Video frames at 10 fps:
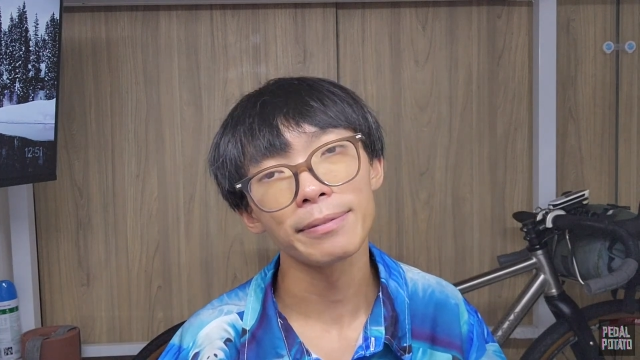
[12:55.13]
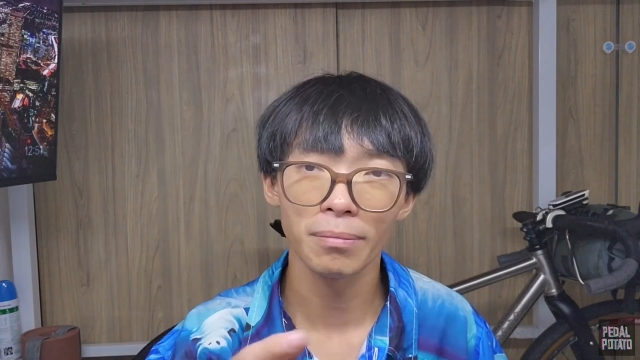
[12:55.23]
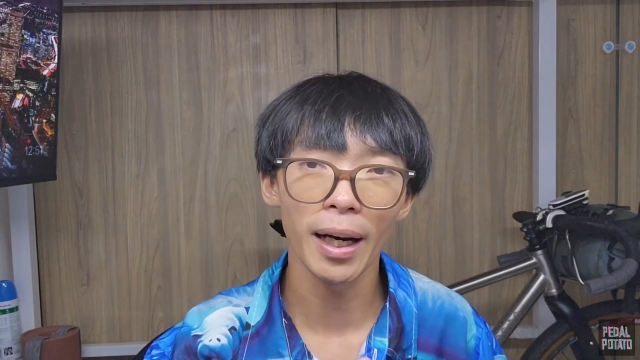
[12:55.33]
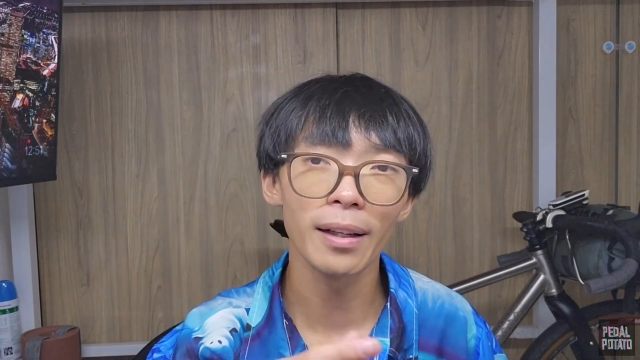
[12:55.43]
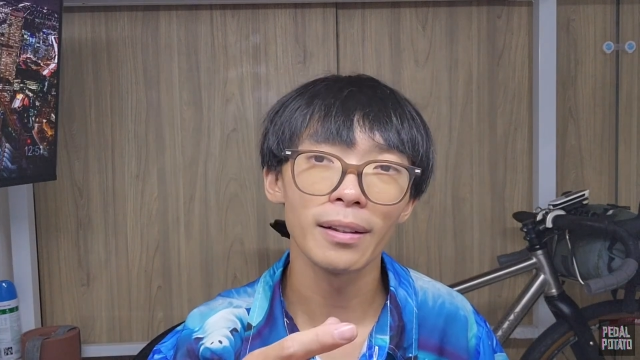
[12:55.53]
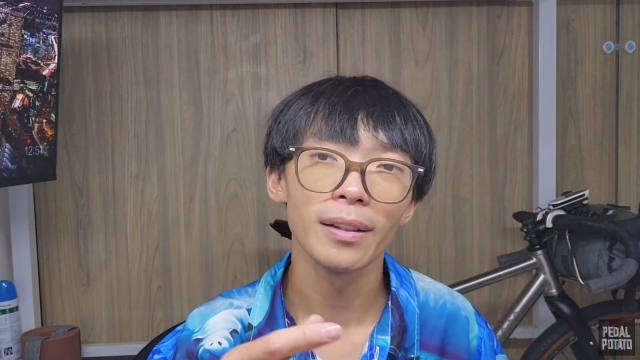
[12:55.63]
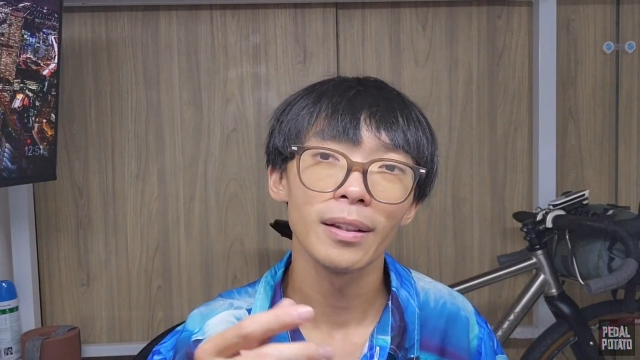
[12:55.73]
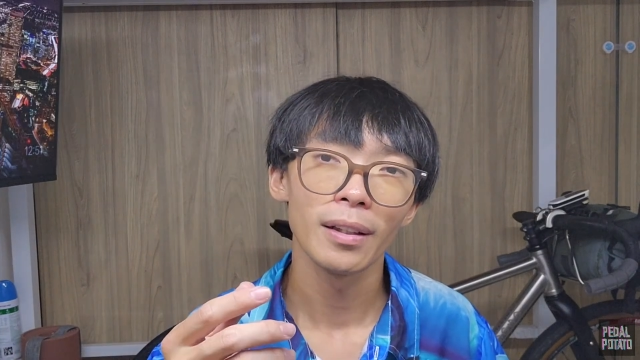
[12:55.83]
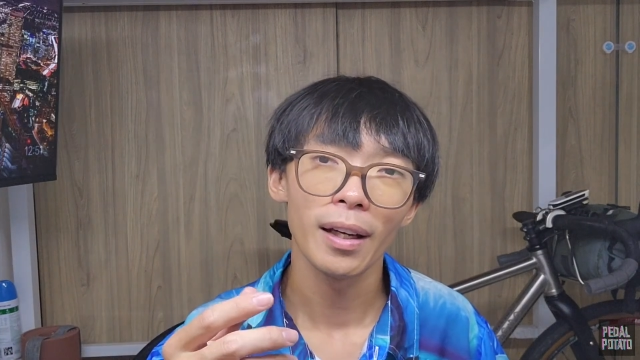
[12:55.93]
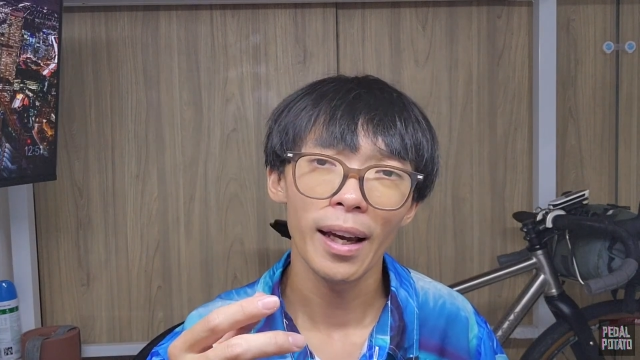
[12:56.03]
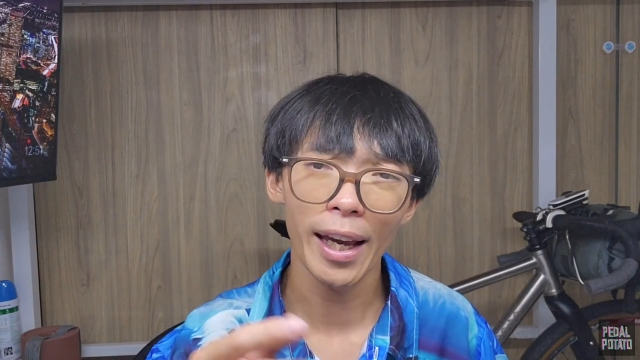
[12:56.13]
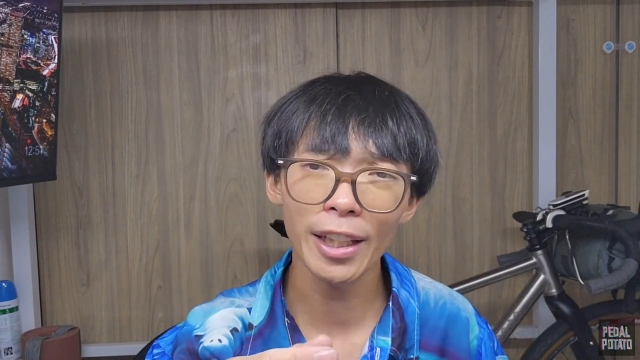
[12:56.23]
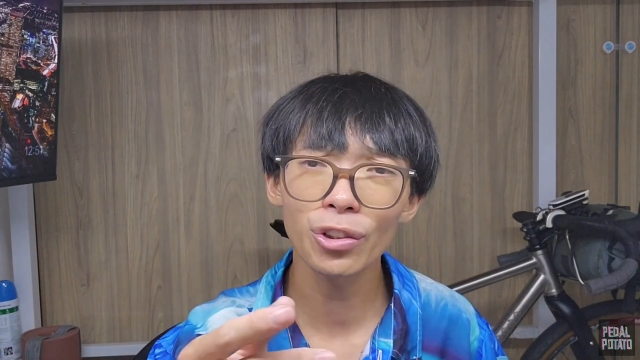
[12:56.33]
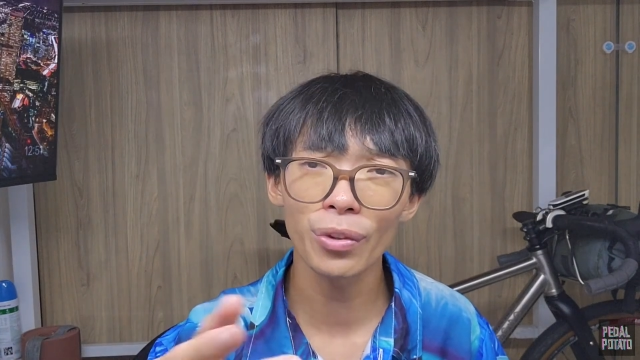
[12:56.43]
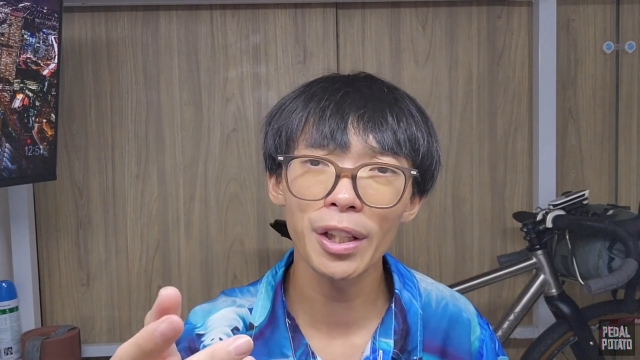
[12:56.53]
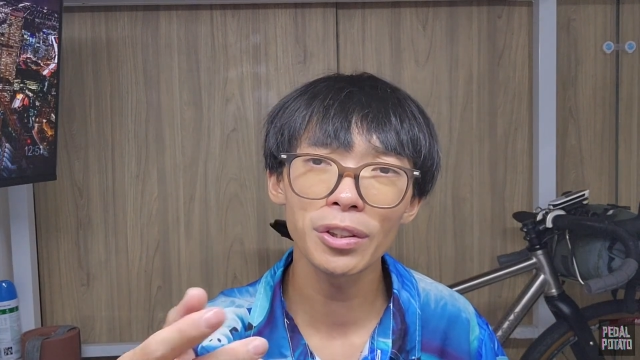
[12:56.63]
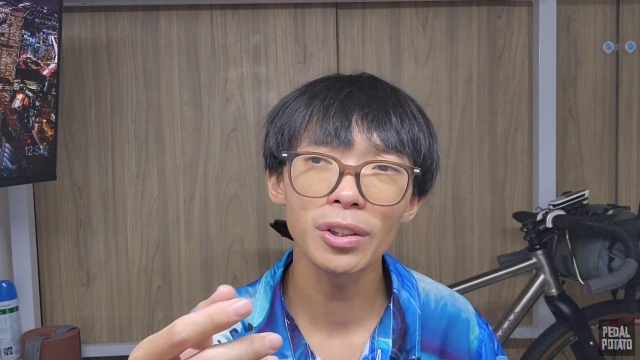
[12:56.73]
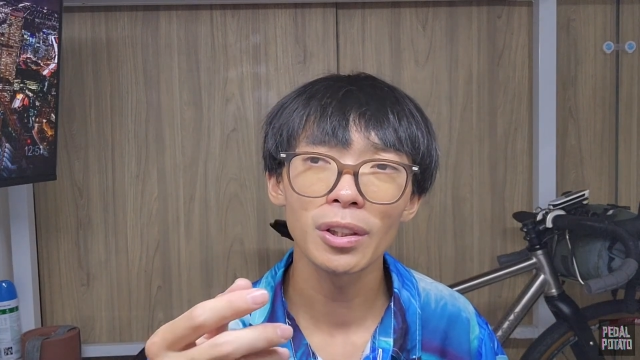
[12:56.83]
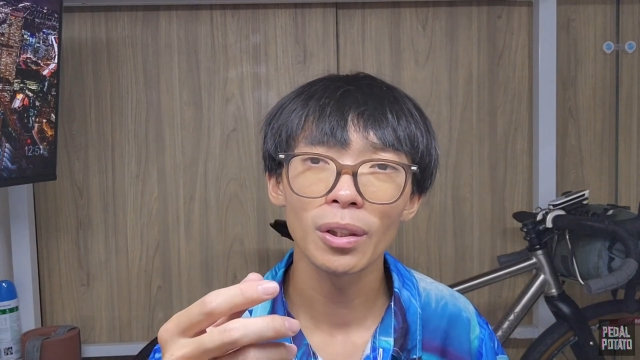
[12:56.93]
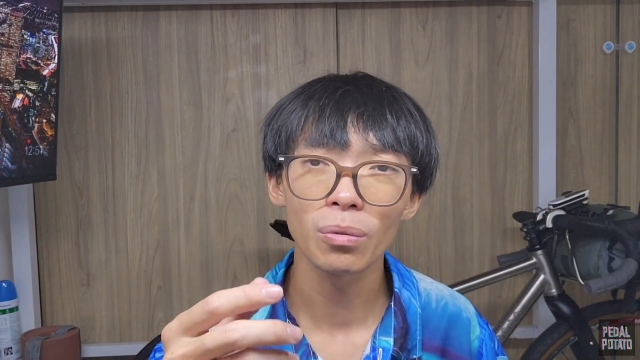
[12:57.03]
But hex wrench
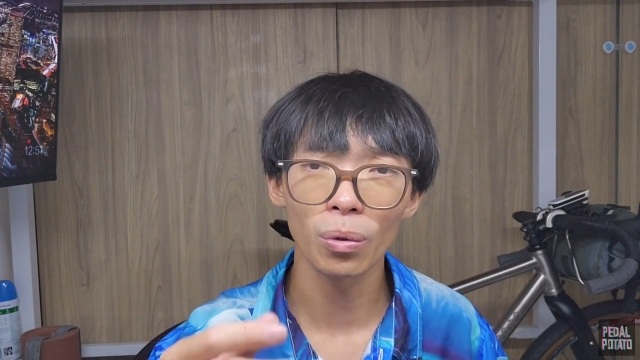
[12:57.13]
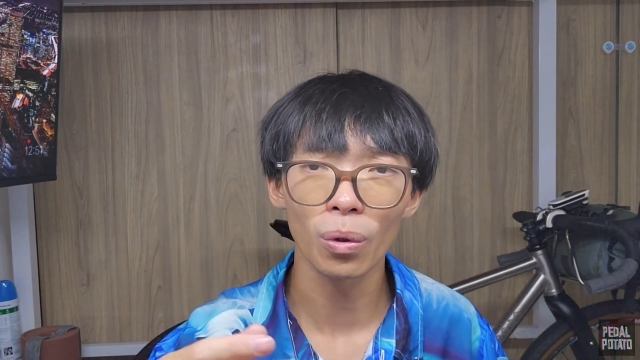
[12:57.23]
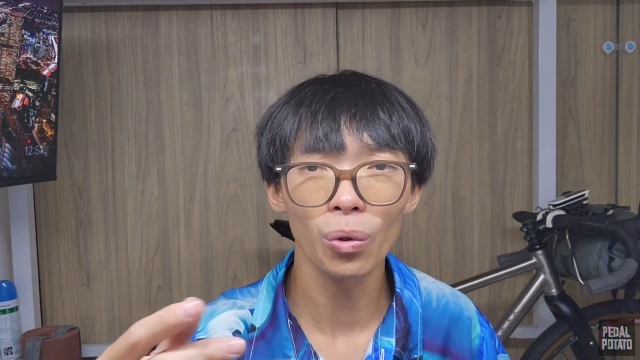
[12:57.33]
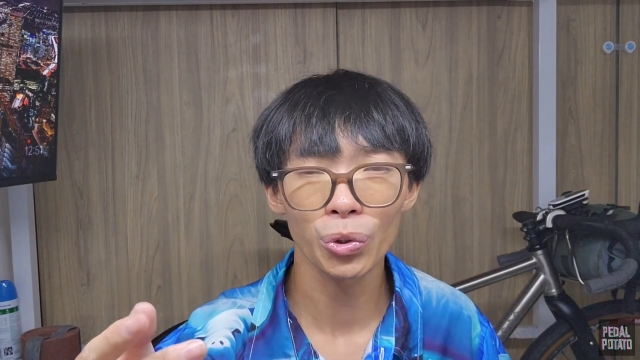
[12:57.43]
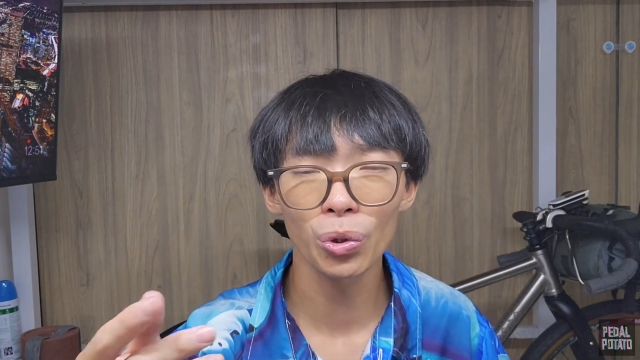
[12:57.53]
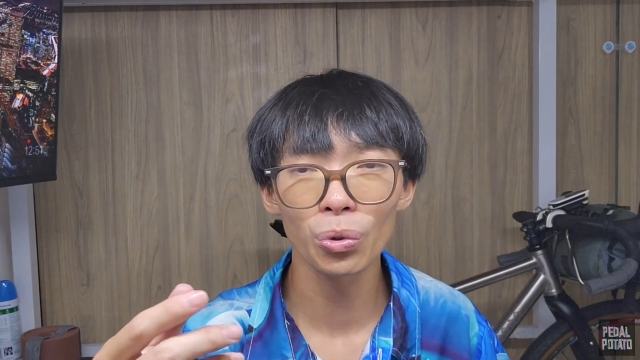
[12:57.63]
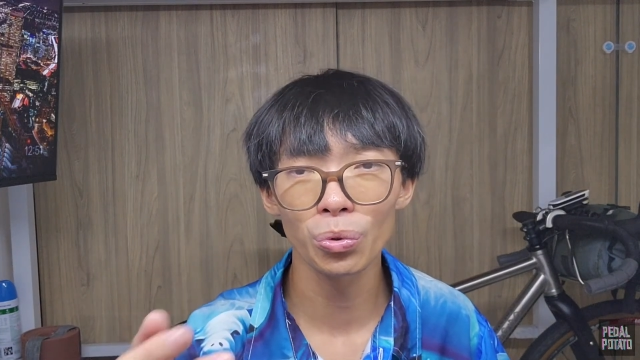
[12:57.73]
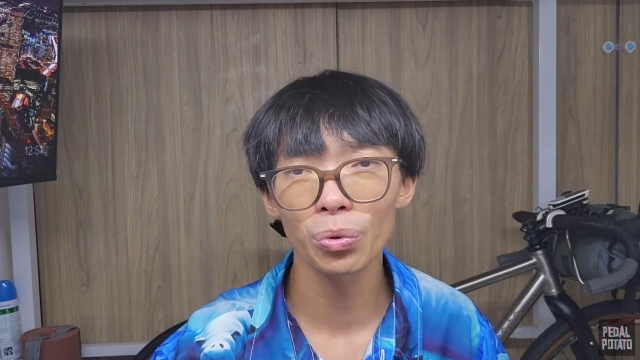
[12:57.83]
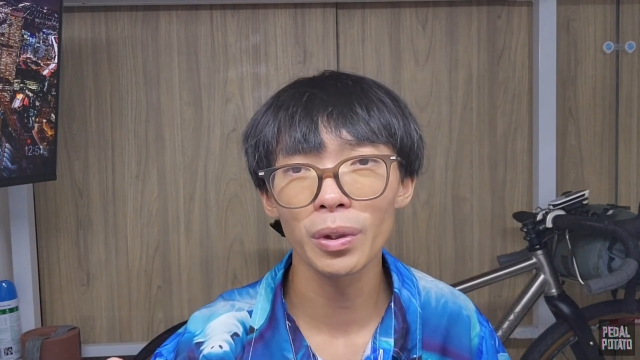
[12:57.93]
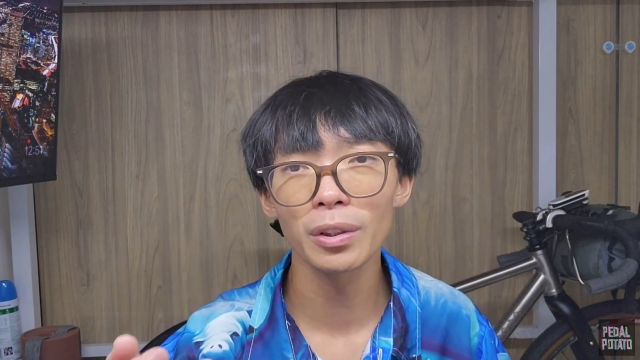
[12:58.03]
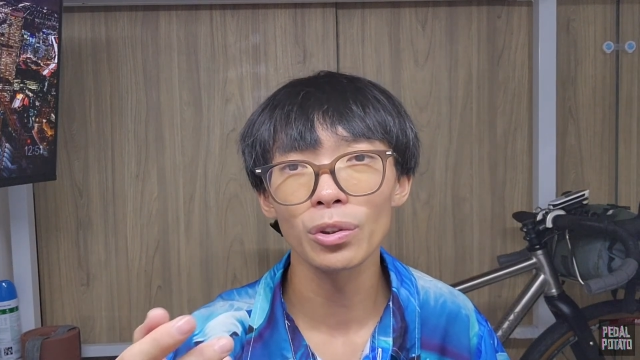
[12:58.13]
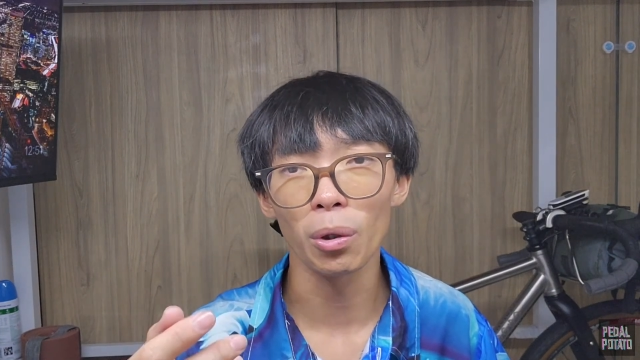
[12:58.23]
will also ruin your